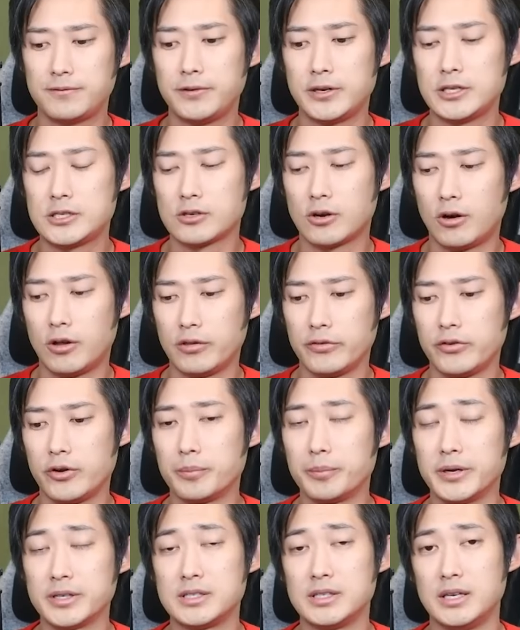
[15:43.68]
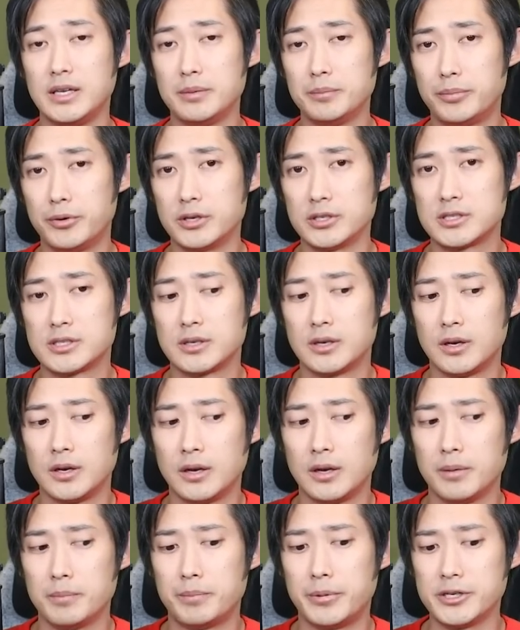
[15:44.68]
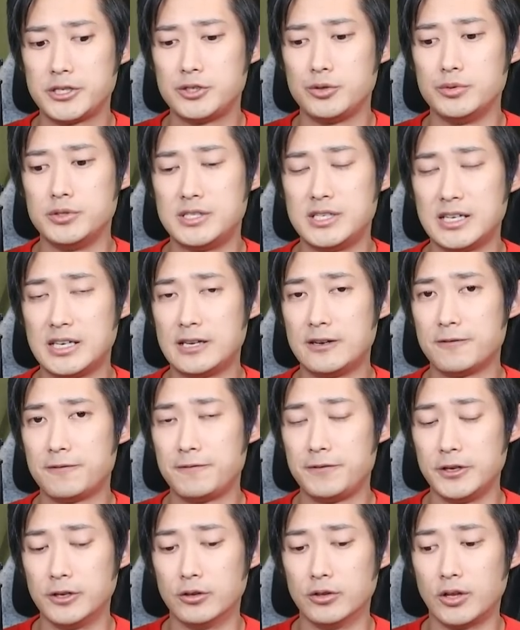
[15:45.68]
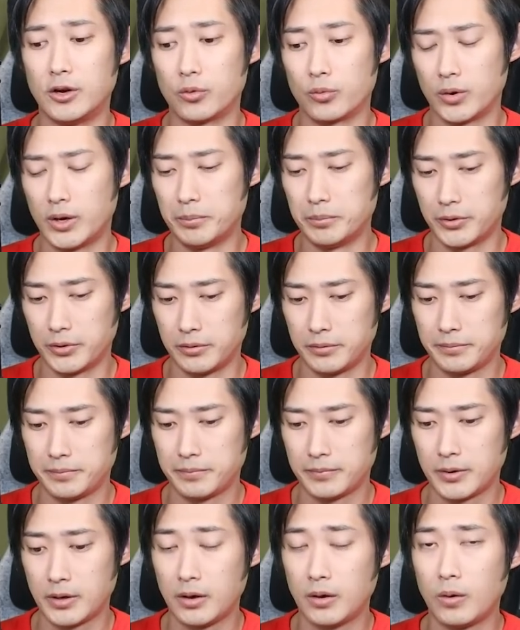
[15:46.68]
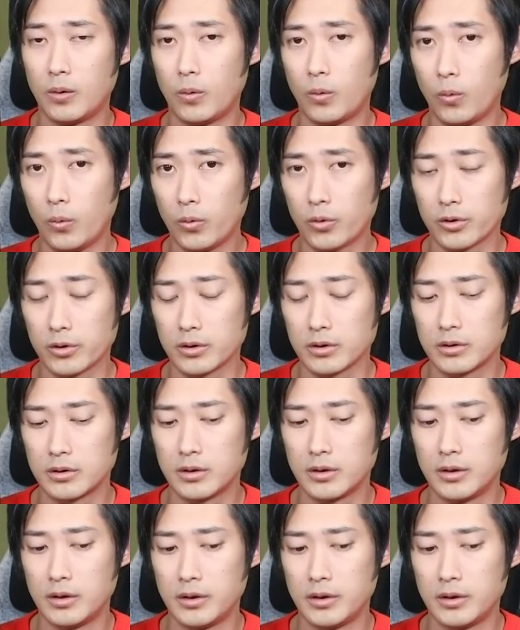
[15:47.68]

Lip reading: finished all of your button inputs, but you didn't feel a rumble. Or